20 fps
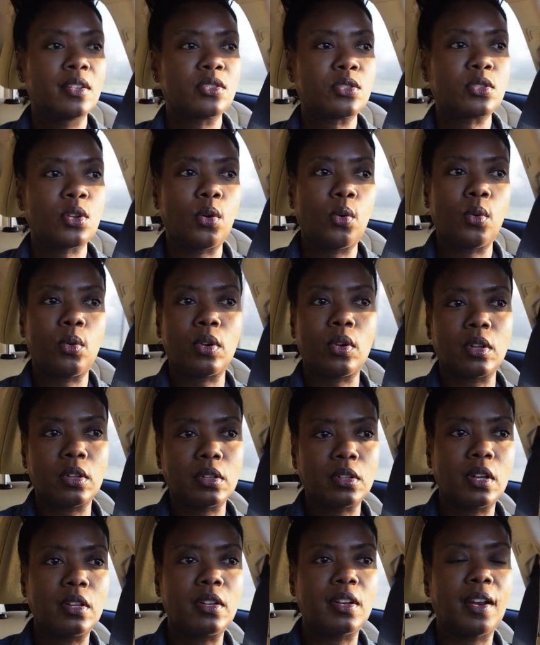So
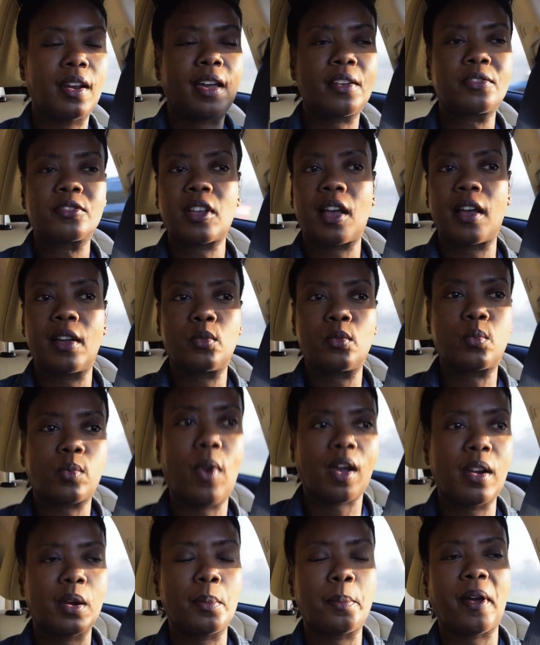on the left side,
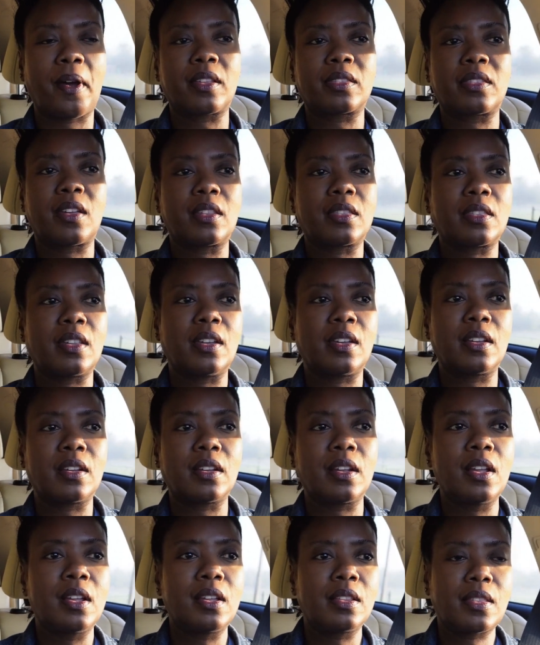write about that
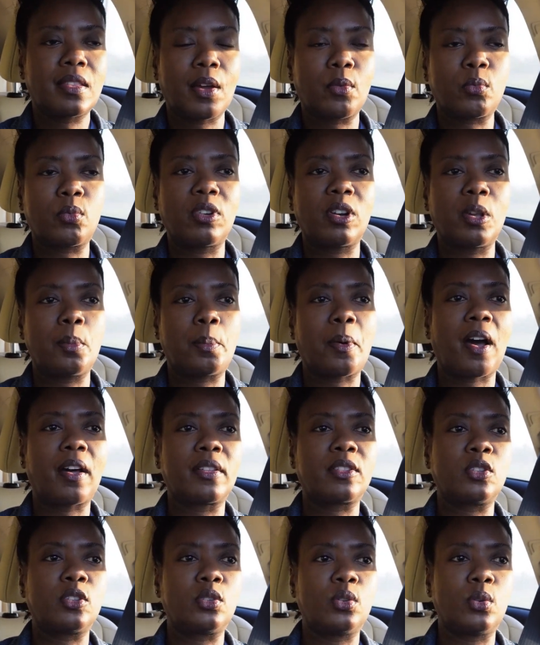thing that really
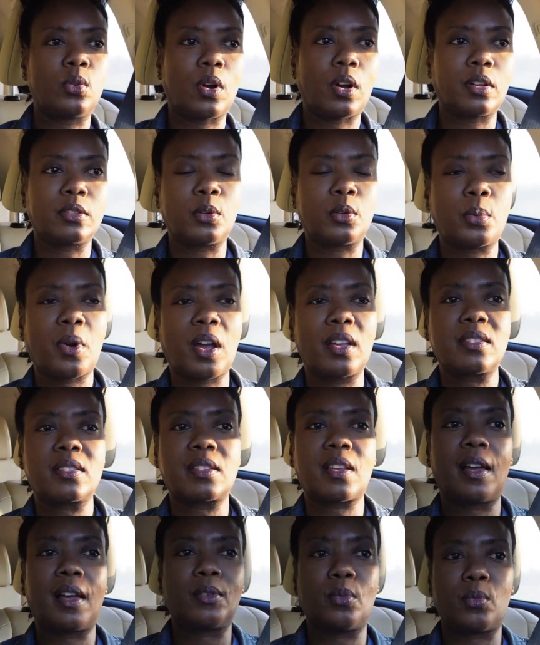bothered you. On the right
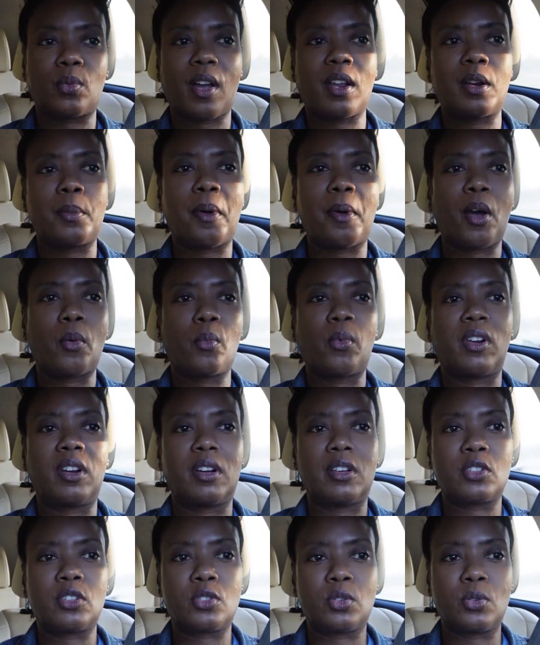side, write about what
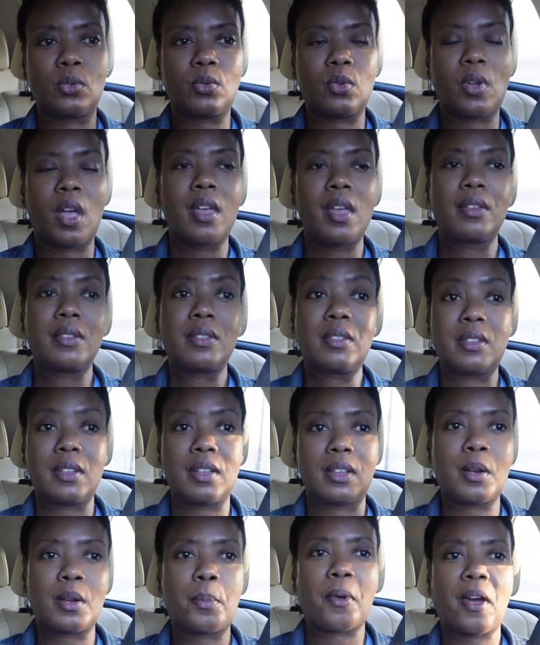it is you
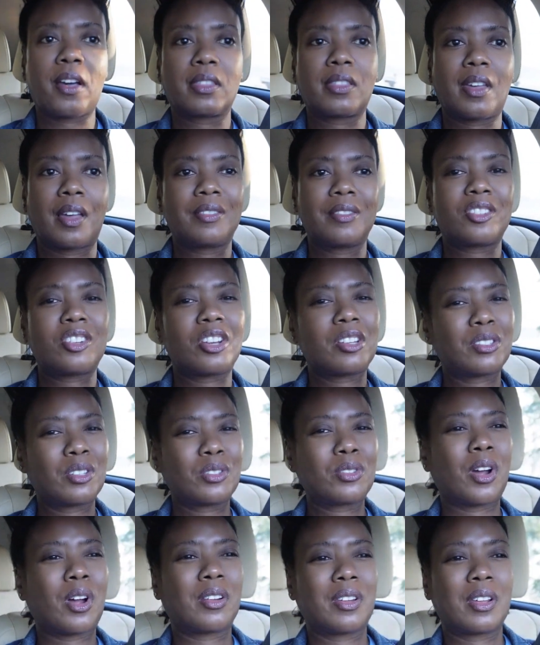did about that, and
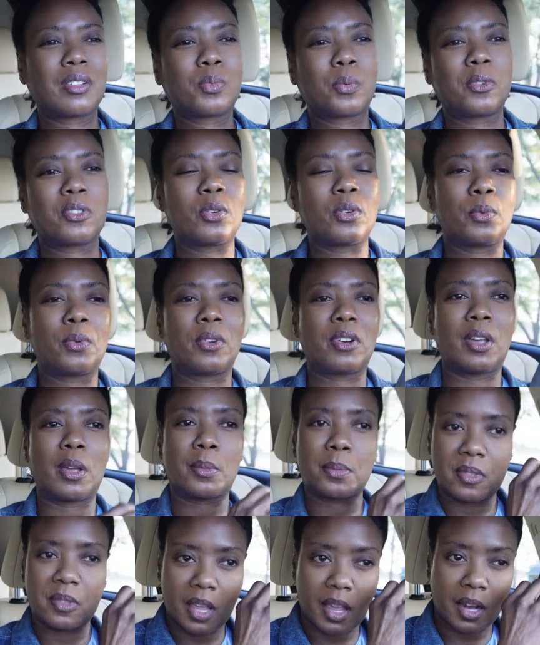chances are that's what you're really
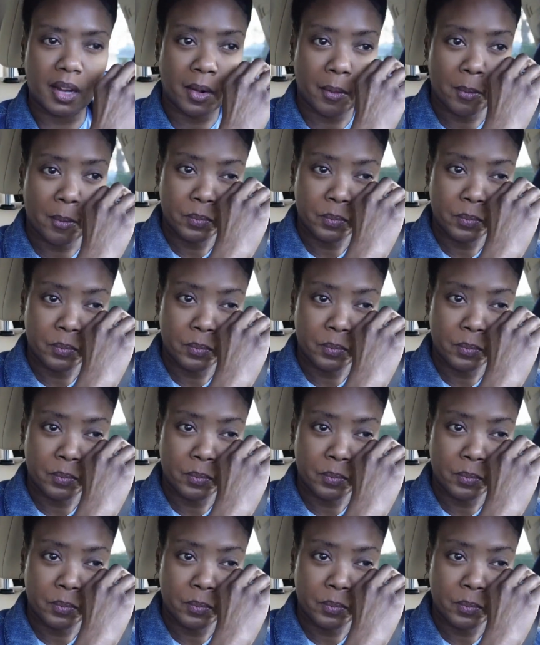upset.